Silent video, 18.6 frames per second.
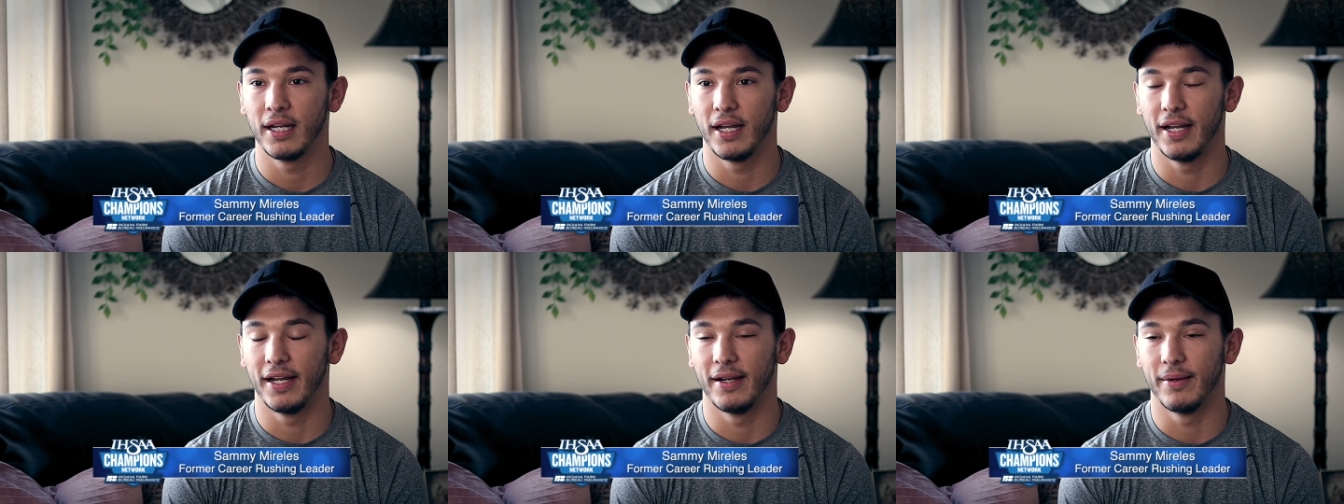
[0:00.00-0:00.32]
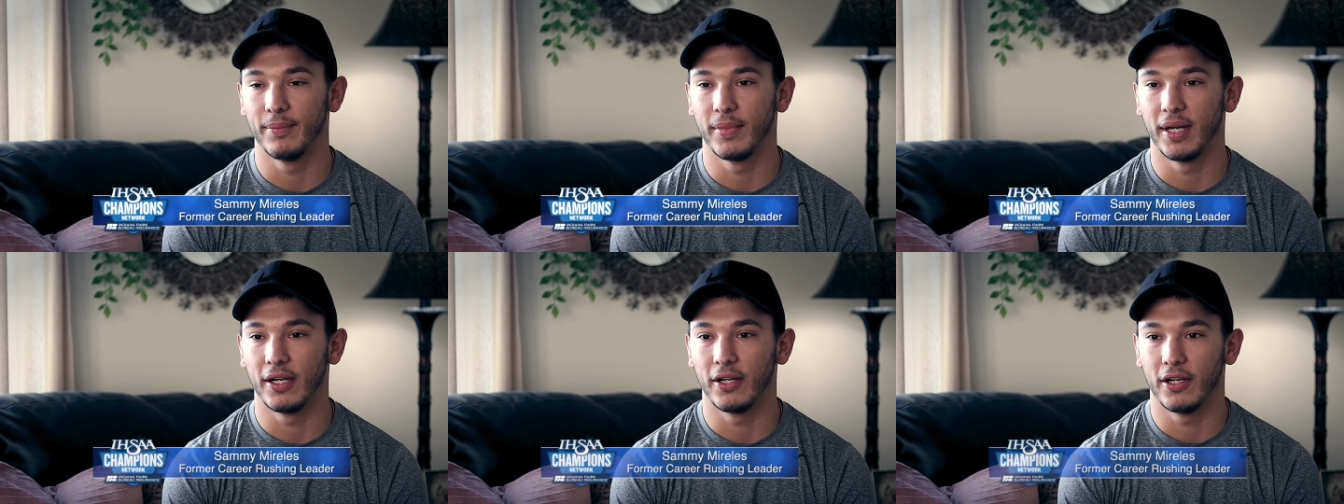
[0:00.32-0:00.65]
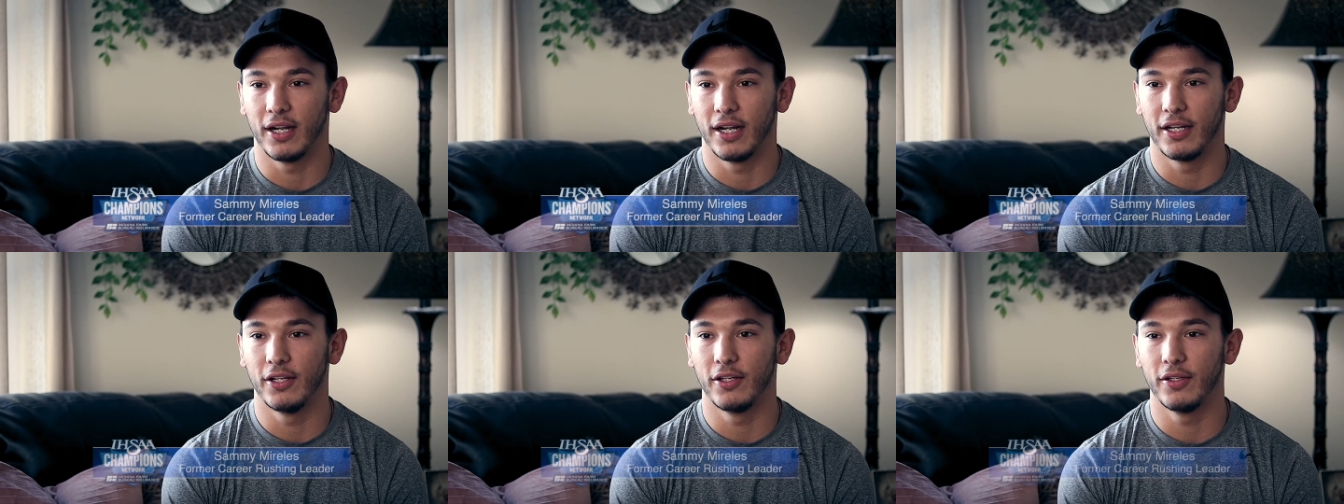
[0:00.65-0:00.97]
um,
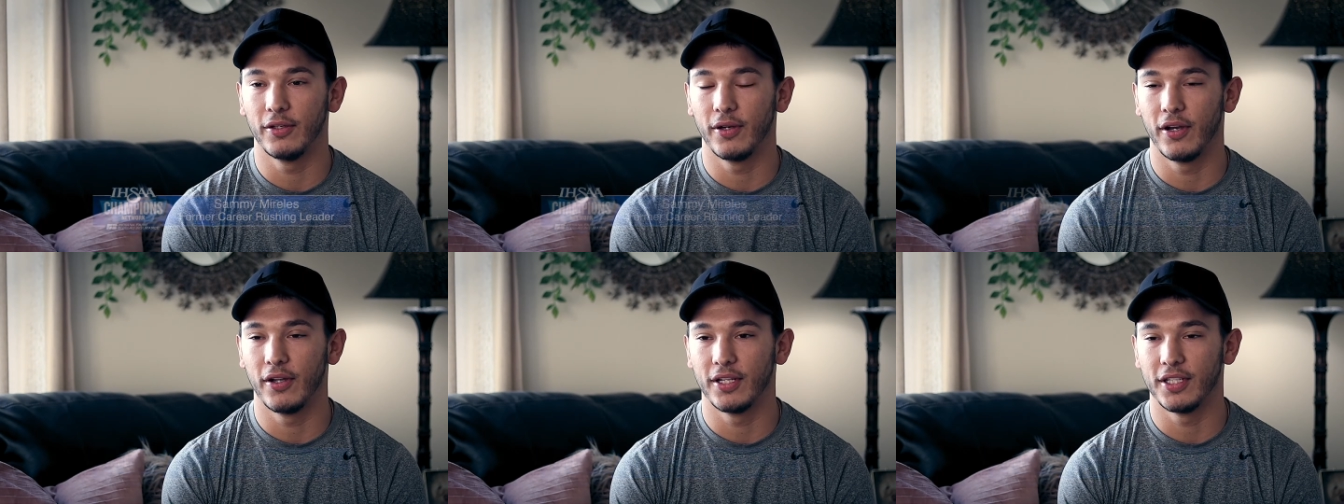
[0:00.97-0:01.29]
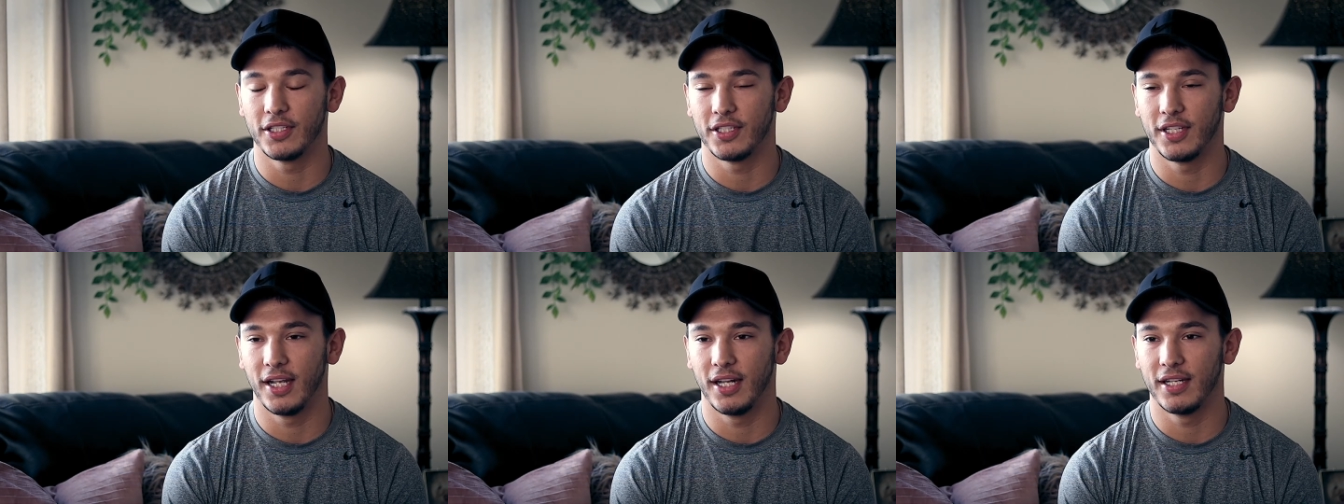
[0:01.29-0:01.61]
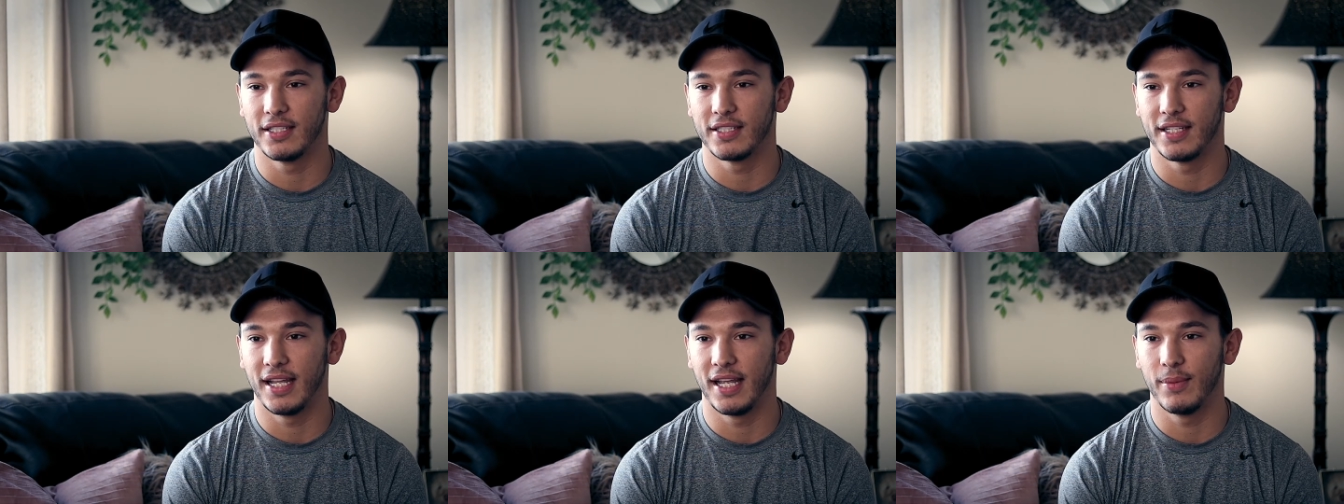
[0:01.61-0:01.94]
I, I, knew Otis
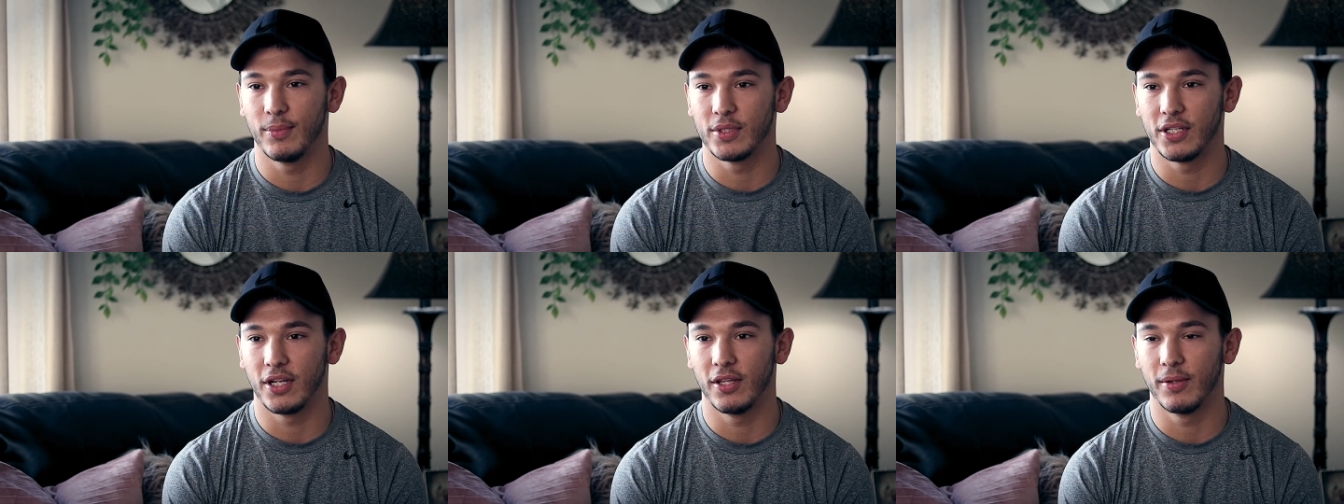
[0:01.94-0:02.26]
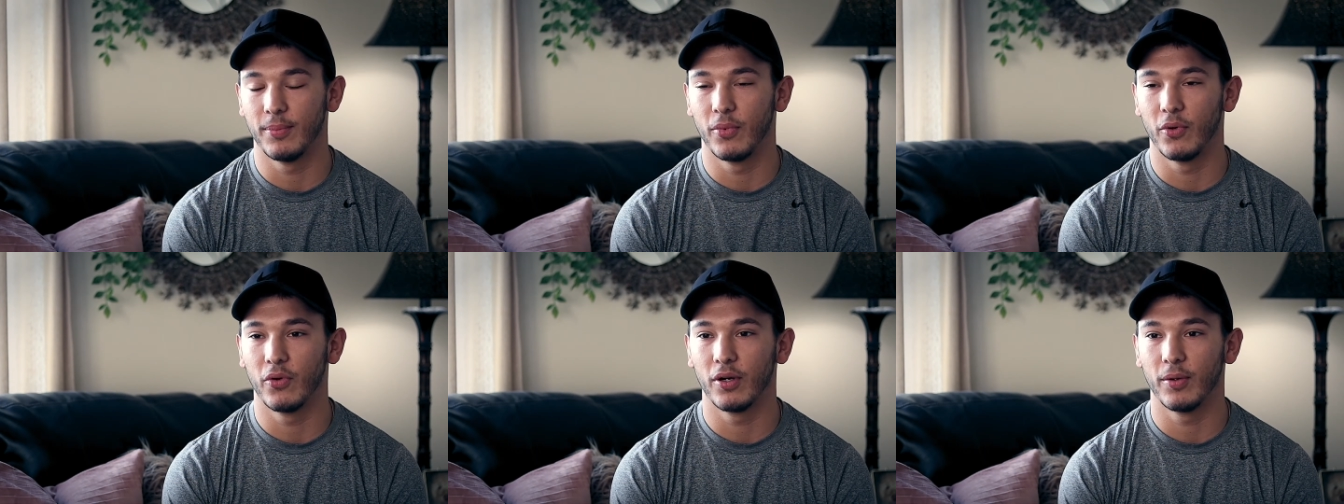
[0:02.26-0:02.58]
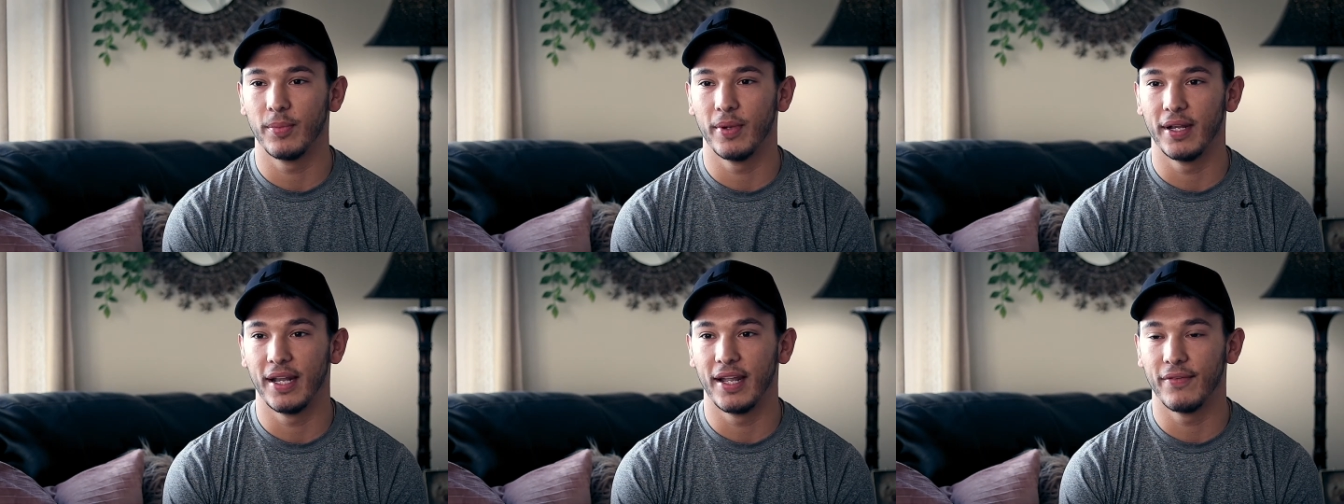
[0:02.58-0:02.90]
Shannon's name was on the
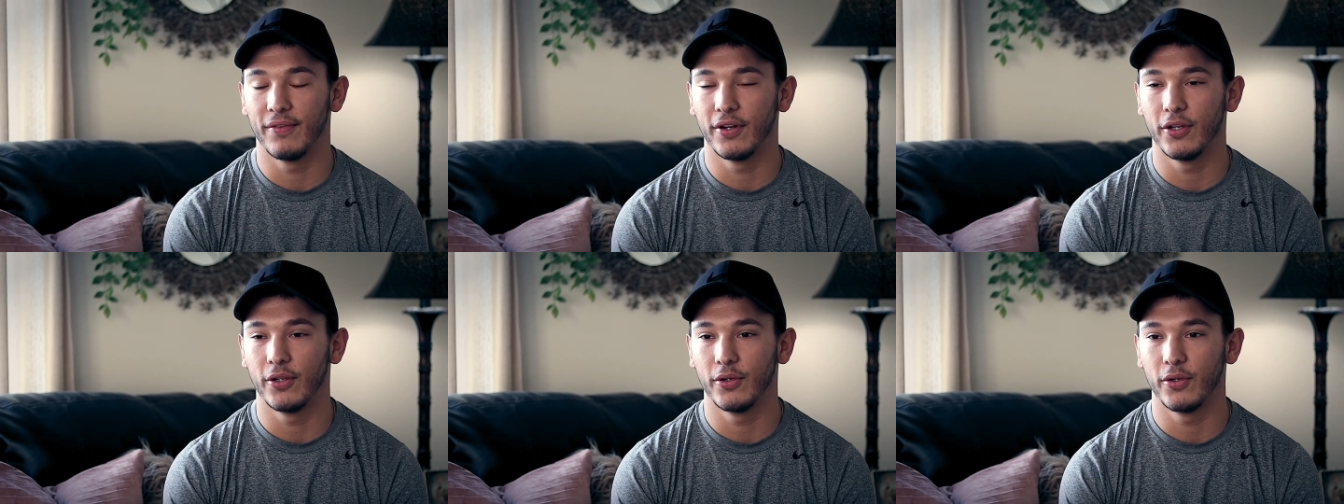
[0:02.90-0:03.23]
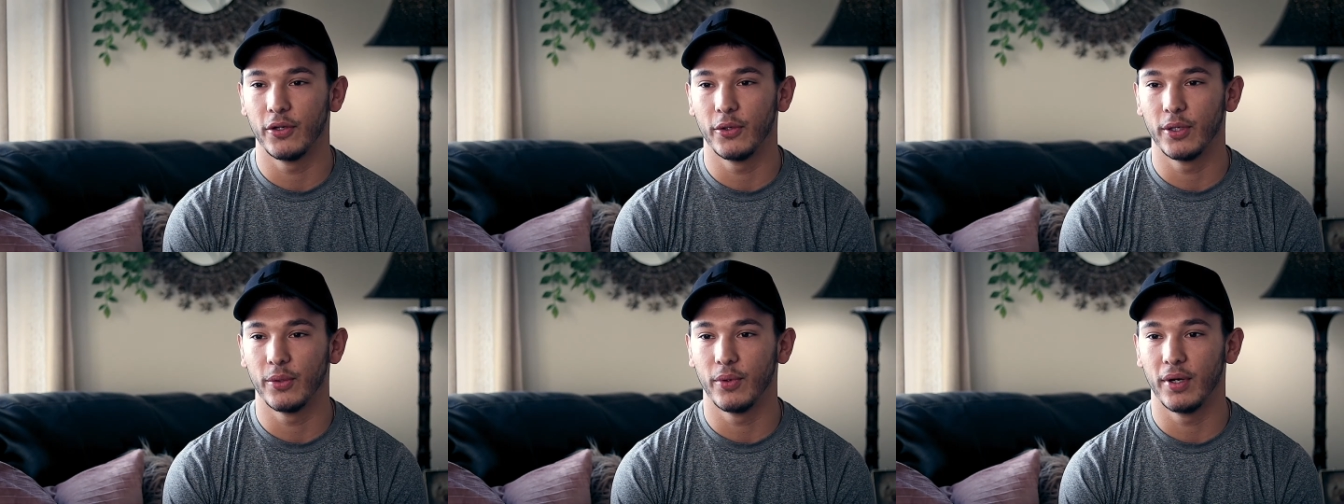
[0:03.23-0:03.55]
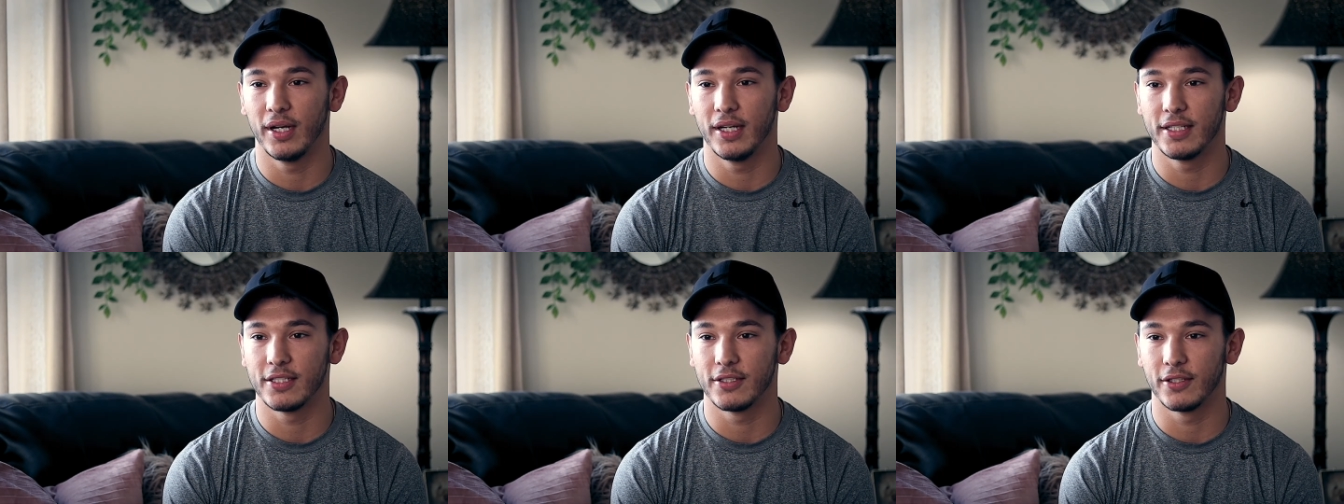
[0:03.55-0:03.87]
board, but never knew who he
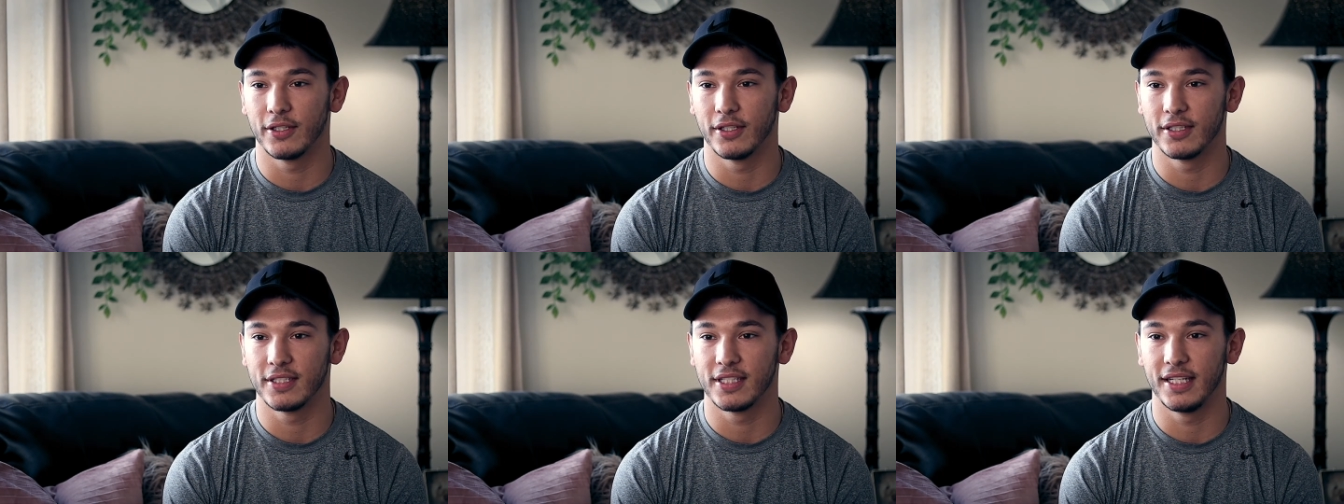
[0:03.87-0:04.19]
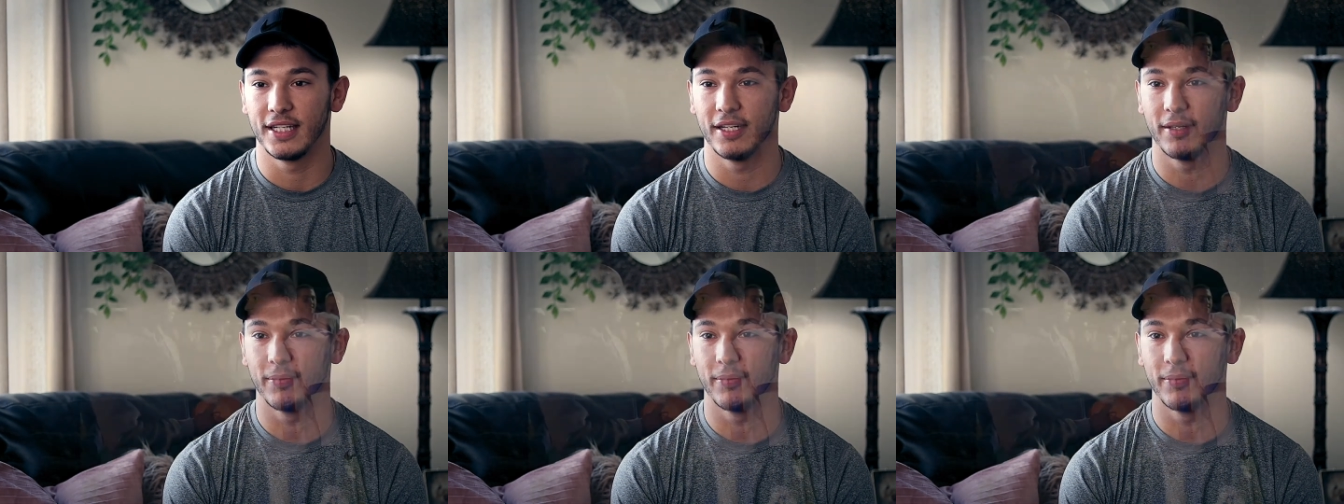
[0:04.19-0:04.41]
was or seen